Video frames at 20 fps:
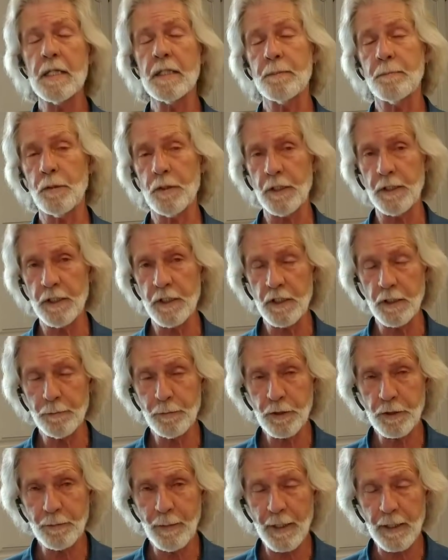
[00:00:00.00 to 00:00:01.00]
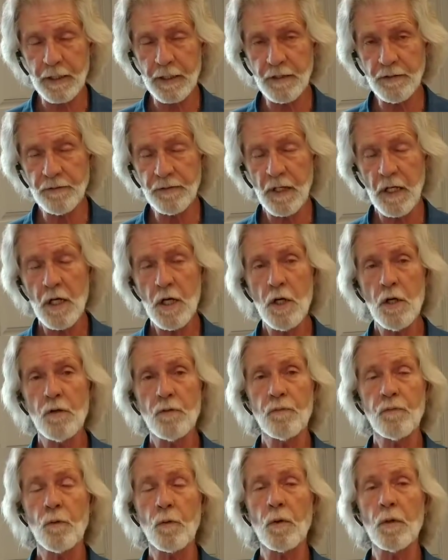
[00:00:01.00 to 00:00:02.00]
To put it into perspective,
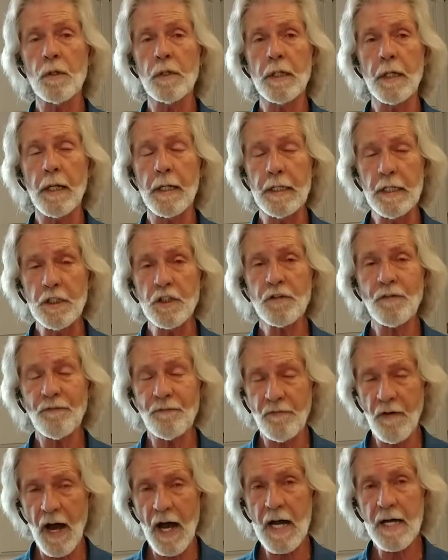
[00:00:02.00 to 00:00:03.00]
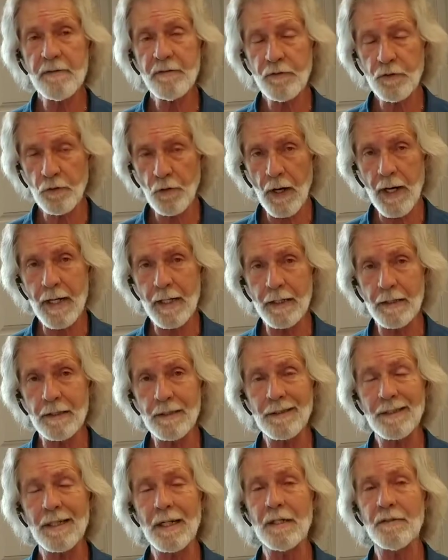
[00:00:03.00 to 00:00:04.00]
for each 5
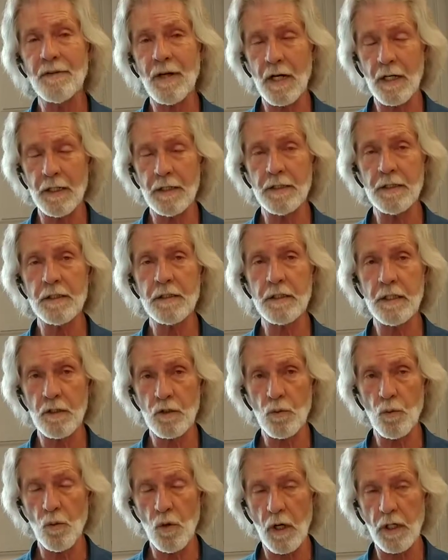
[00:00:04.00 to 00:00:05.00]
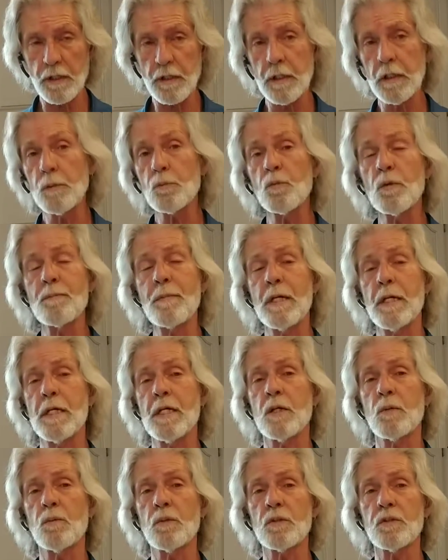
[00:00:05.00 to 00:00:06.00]
grains of hardness in the water would be
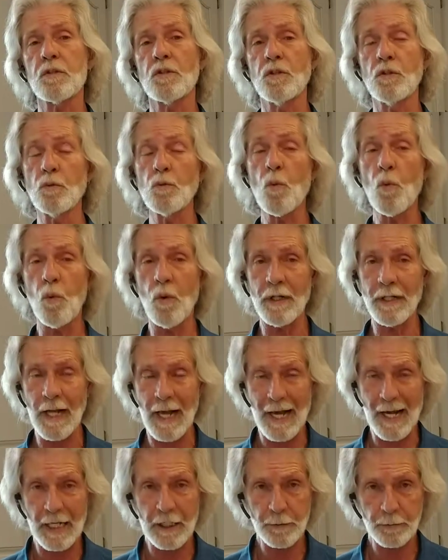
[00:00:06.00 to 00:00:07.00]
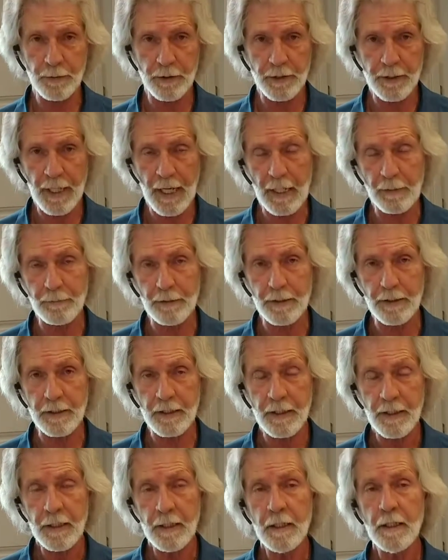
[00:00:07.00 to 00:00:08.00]
equal to 1 aspirin tablet.
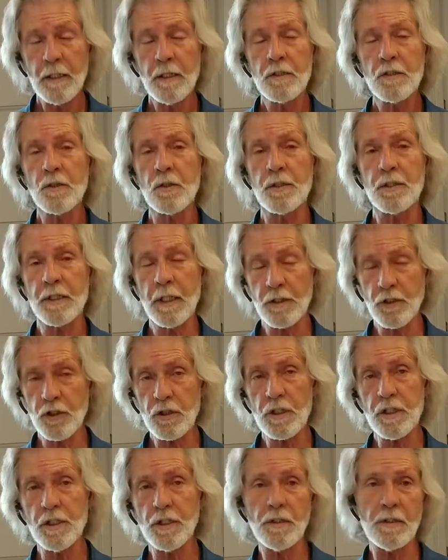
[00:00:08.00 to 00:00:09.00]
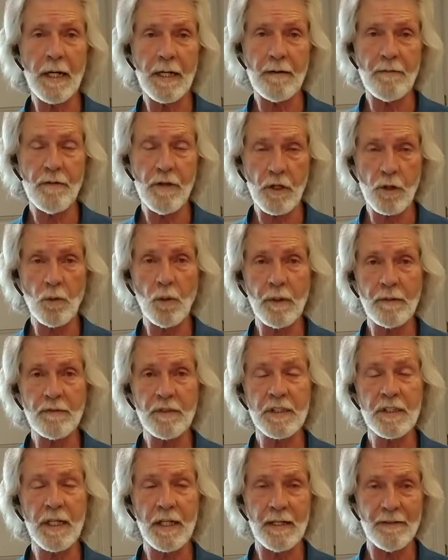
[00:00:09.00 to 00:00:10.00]
So essentially you have the
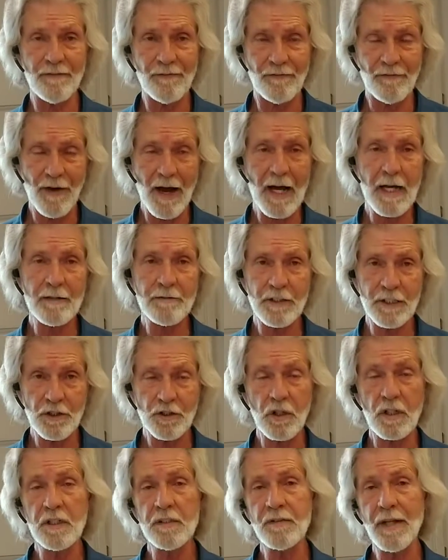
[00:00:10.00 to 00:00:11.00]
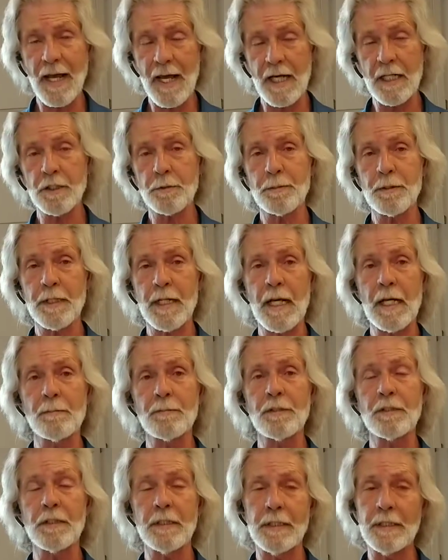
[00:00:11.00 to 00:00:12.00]
equivalent of 5 dissolved aspirin
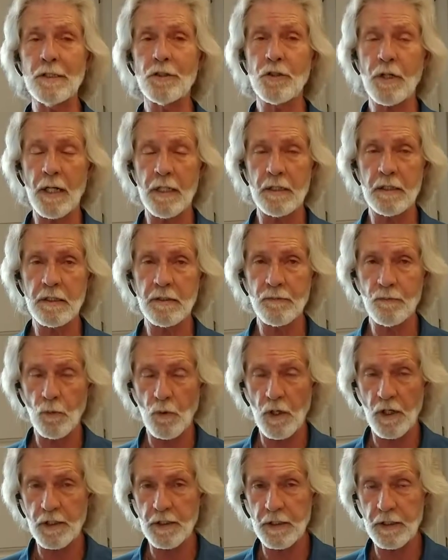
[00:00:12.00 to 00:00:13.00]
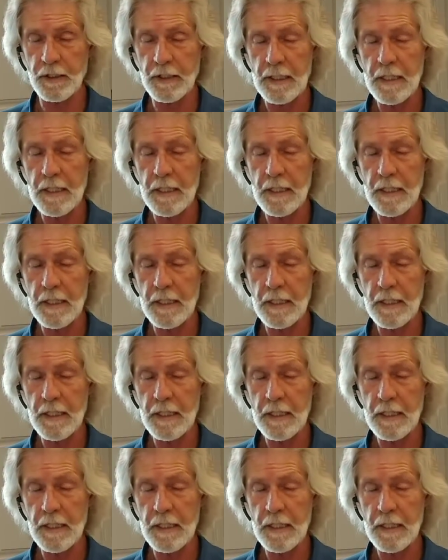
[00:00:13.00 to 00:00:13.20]
tablets to each gallon of water.